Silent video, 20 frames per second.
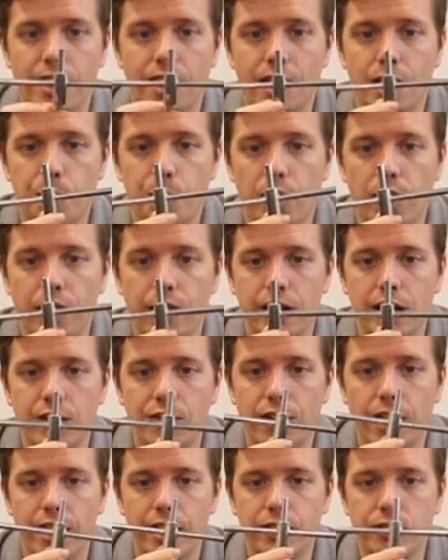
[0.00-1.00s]
But
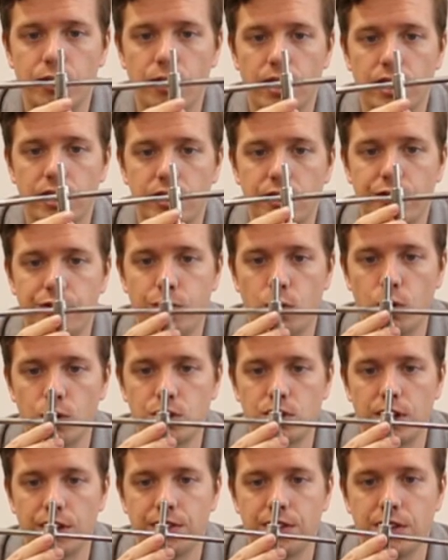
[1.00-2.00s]
if I direct a
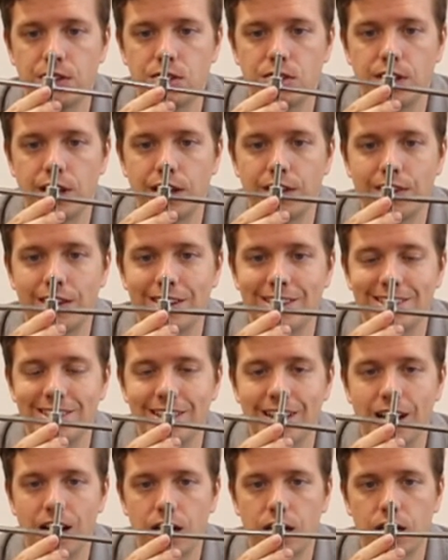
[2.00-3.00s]
force on this thing that is
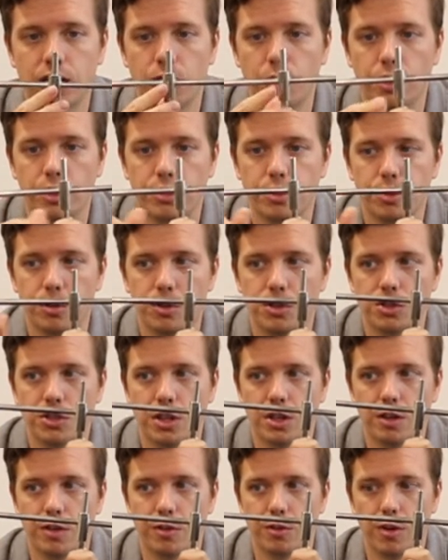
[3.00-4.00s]
not going through the
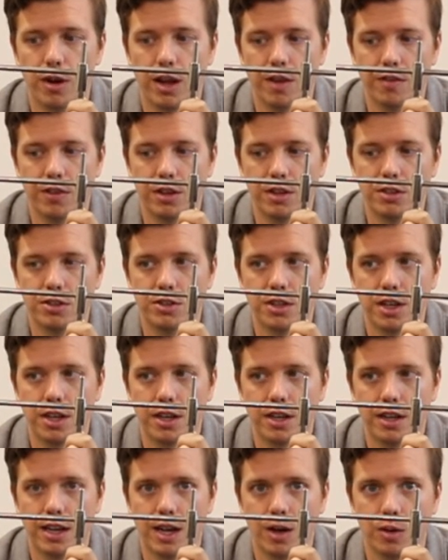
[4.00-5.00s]
center of gravity,
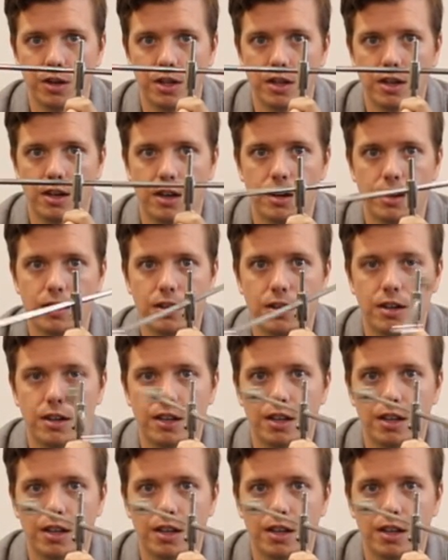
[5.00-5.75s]
say out here,